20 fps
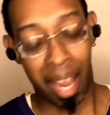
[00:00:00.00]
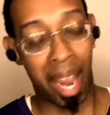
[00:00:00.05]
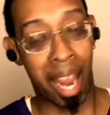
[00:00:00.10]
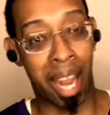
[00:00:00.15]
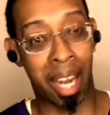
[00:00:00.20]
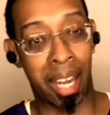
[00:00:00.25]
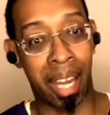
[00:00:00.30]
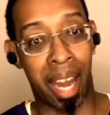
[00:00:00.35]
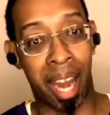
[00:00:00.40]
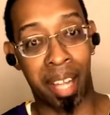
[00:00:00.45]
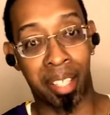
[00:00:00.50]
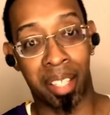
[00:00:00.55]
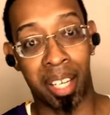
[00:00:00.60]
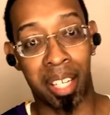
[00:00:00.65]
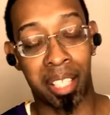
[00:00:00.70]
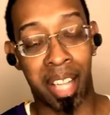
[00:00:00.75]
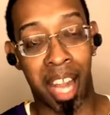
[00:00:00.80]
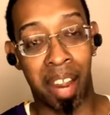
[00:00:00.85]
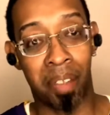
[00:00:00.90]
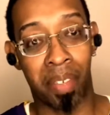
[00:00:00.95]
and Anthony
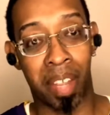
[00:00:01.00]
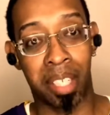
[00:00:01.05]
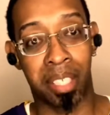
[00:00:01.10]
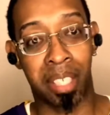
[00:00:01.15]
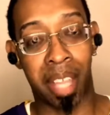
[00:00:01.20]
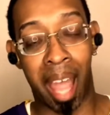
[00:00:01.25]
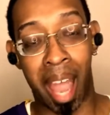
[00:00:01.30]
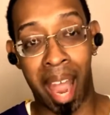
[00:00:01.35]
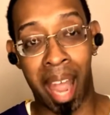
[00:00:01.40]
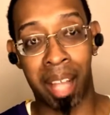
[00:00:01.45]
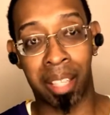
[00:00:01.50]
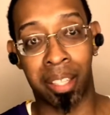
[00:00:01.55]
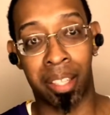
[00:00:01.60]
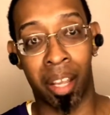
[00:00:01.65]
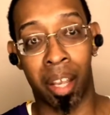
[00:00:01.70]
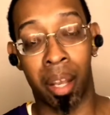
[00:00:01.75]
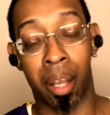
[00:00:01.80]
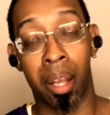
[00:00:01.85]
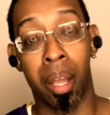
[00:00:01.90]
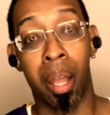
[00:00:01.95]
Davis had
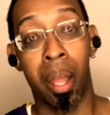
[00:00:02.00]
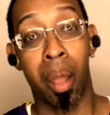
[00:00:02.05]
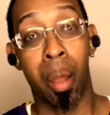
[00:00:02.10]
the